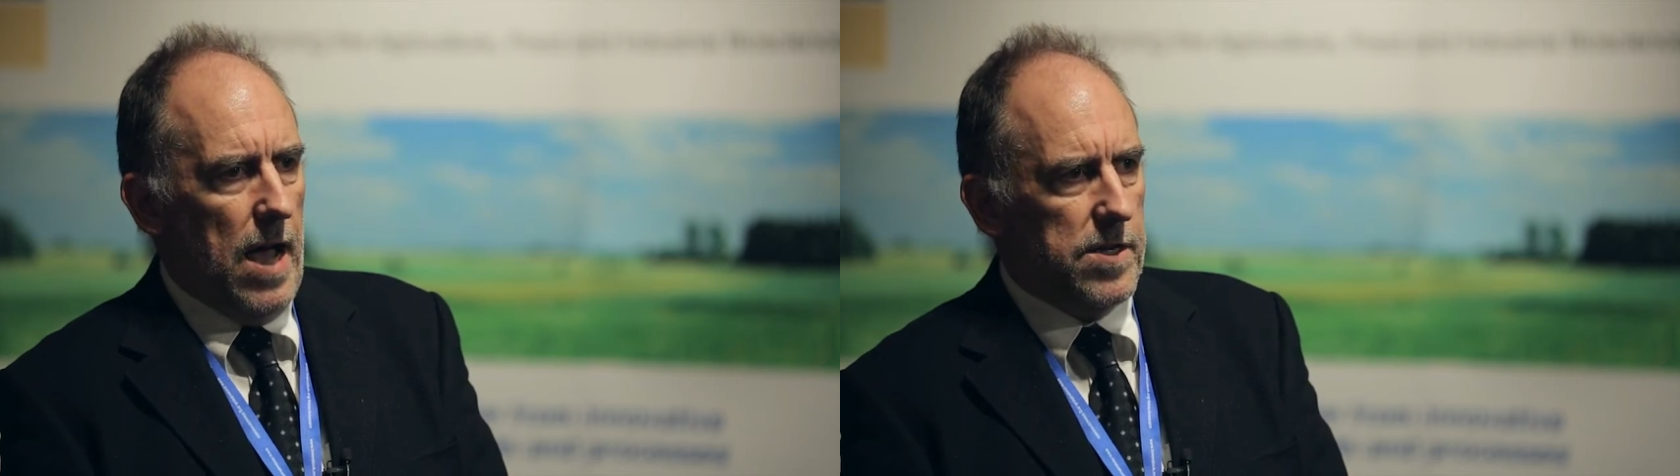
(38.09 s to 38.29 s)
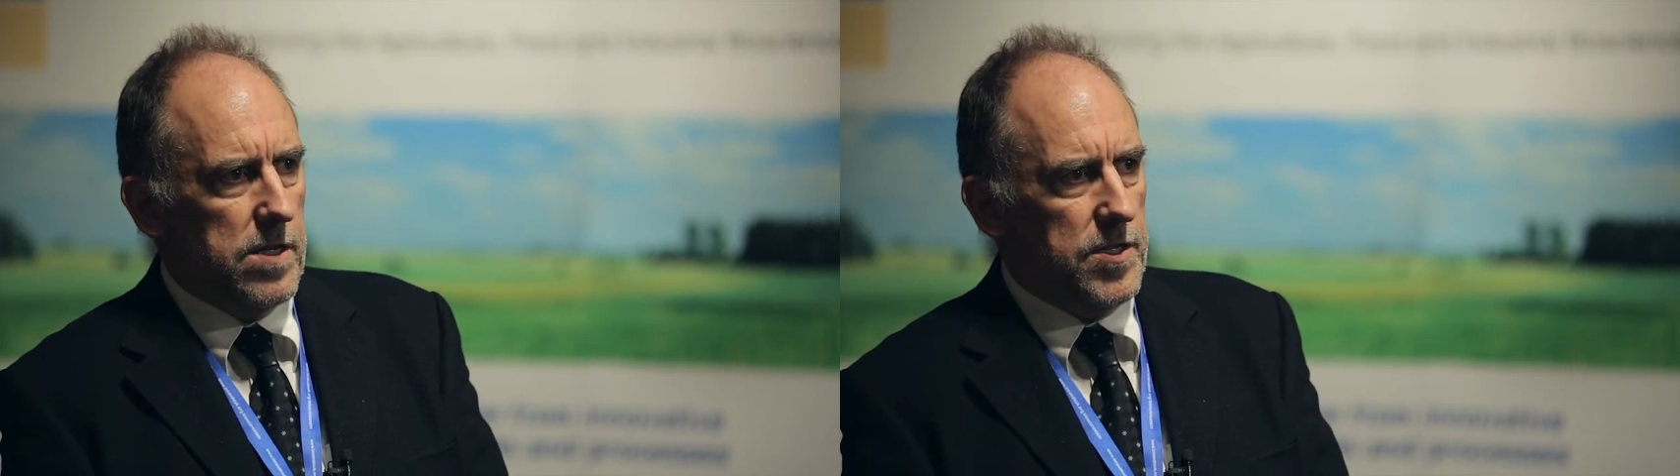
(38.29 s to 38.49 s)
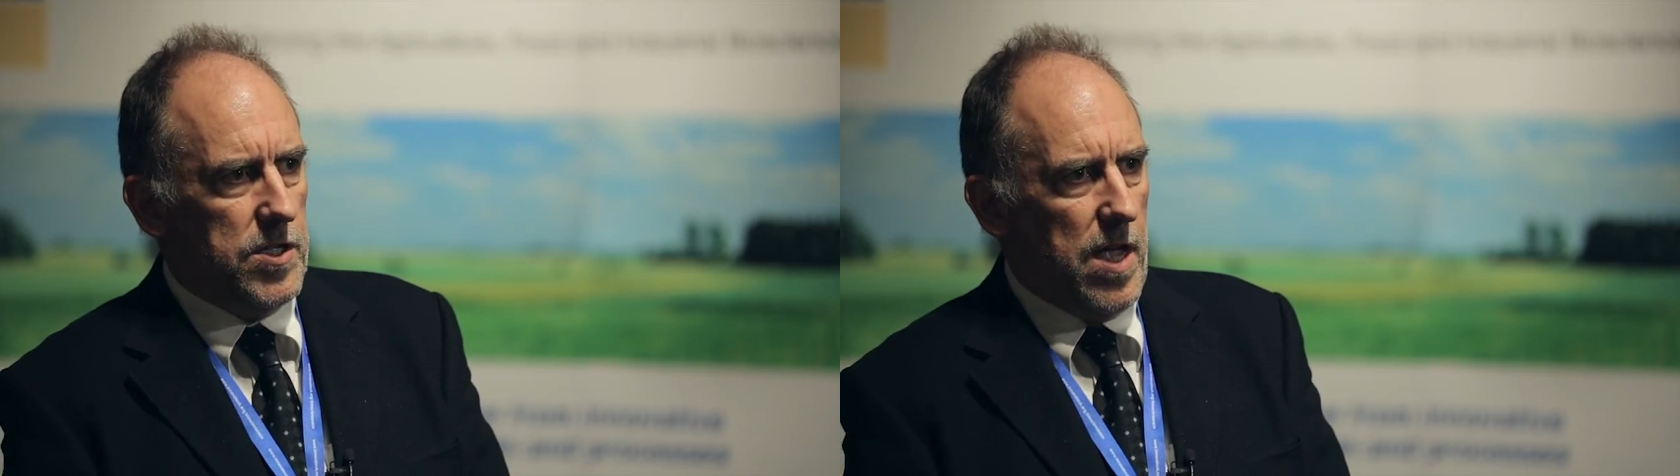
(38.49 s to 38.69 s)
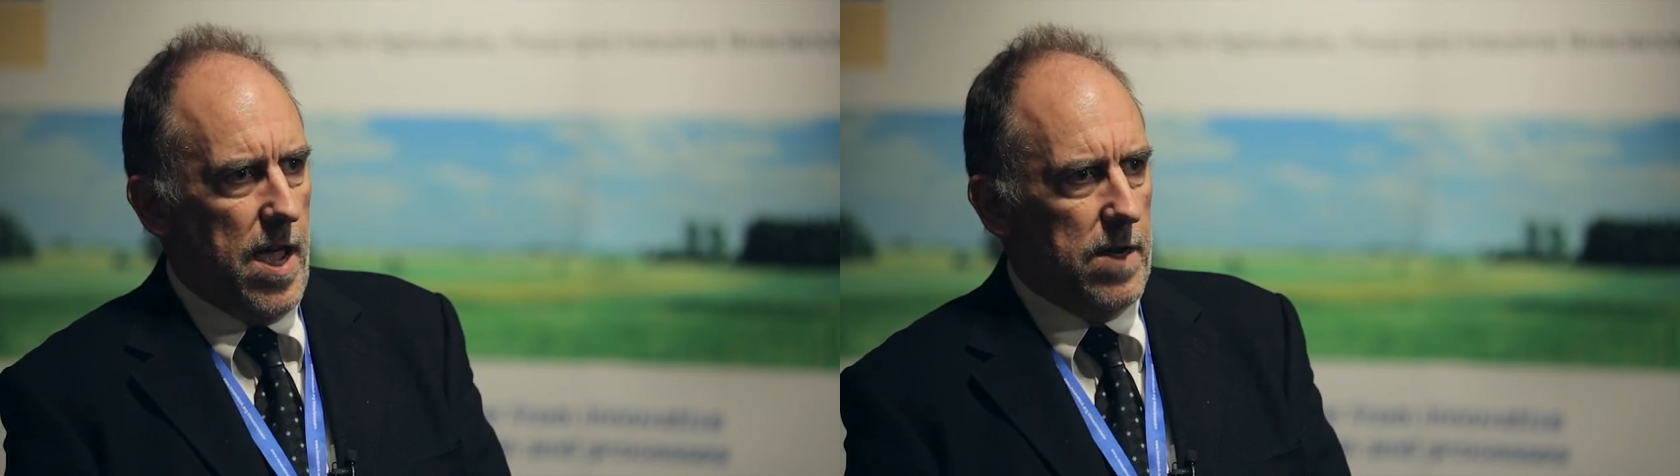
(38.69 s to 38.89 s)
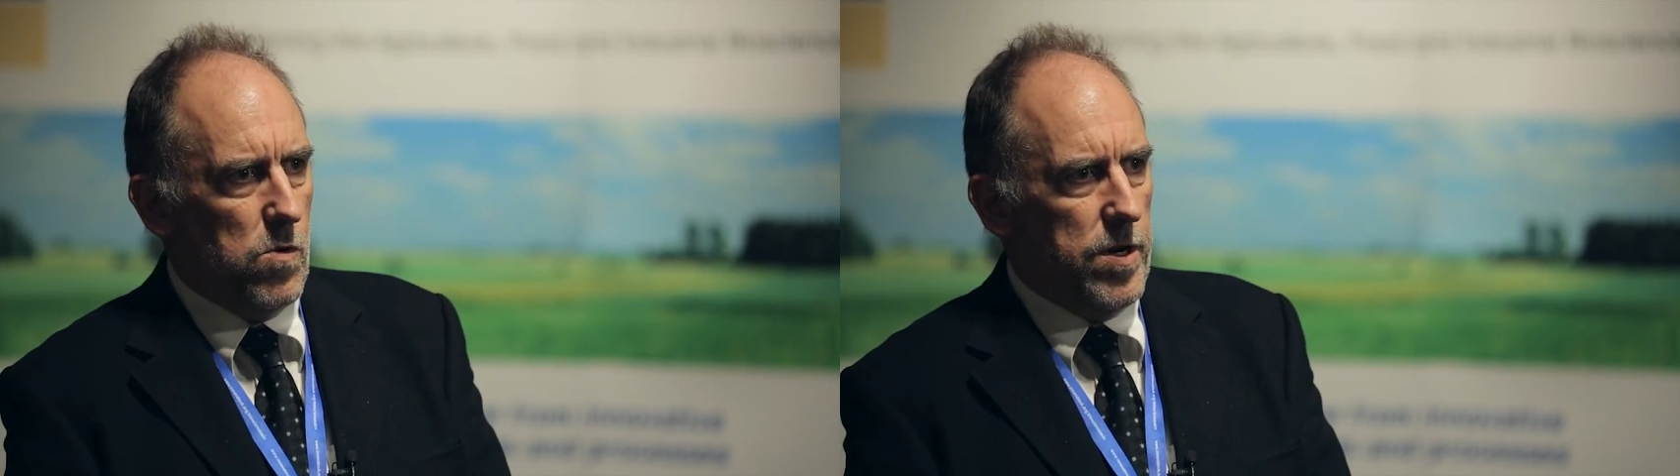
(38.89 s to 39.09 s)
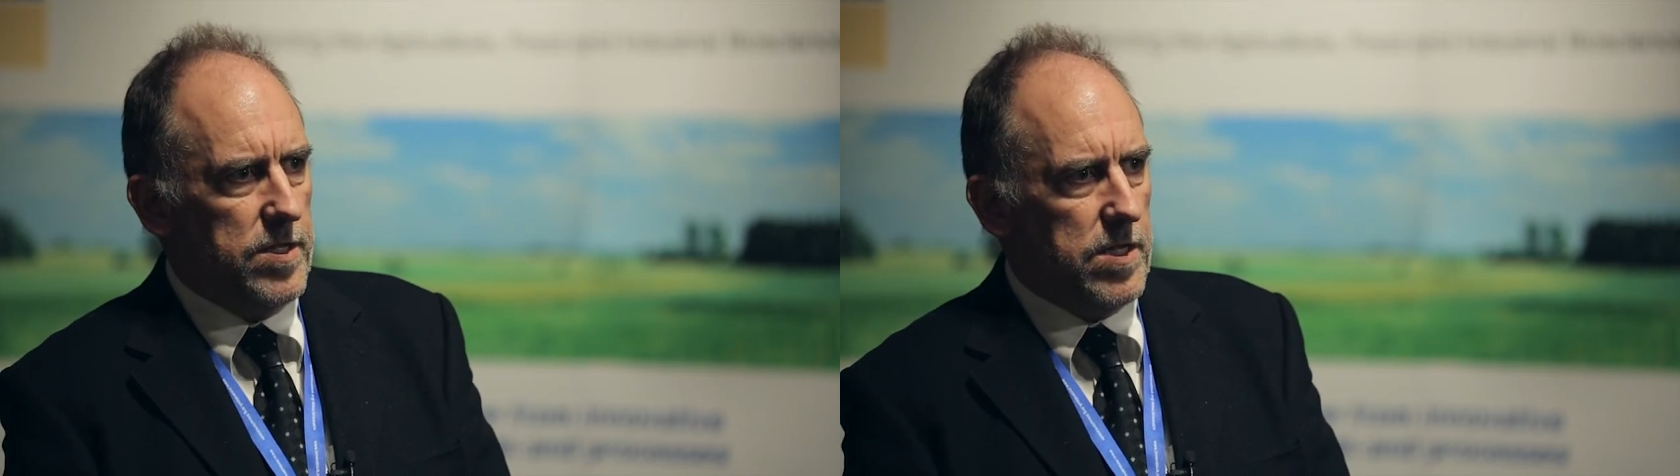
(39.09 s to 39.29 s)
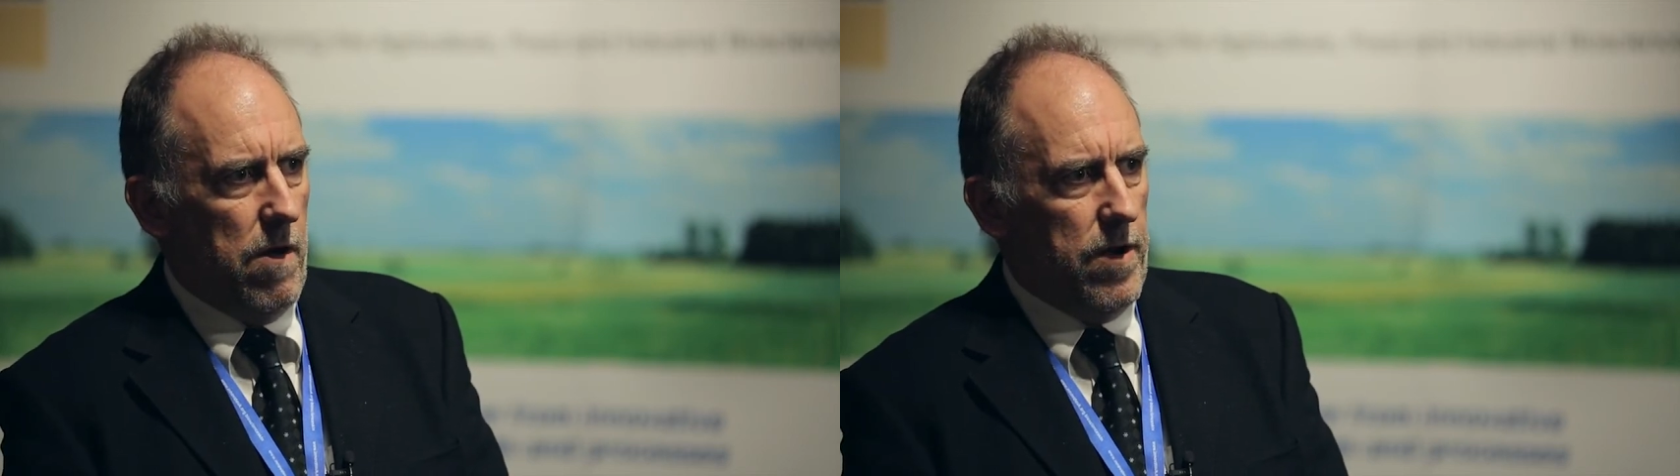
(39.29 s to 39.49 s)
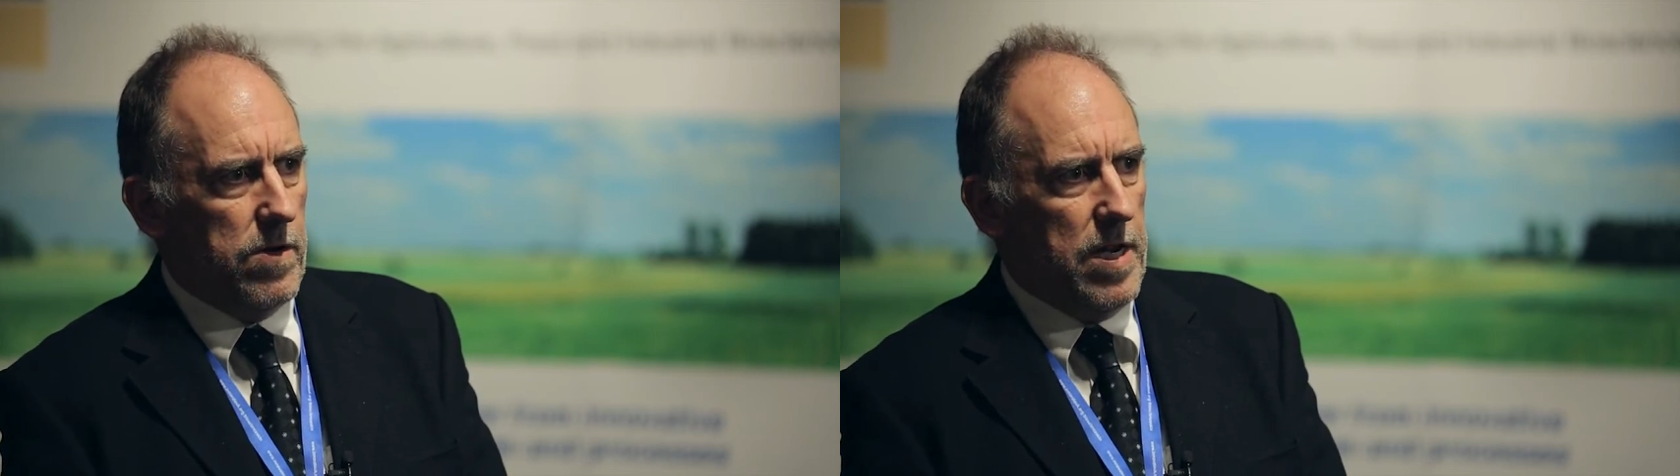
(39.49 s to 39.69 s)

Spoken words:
understand what is going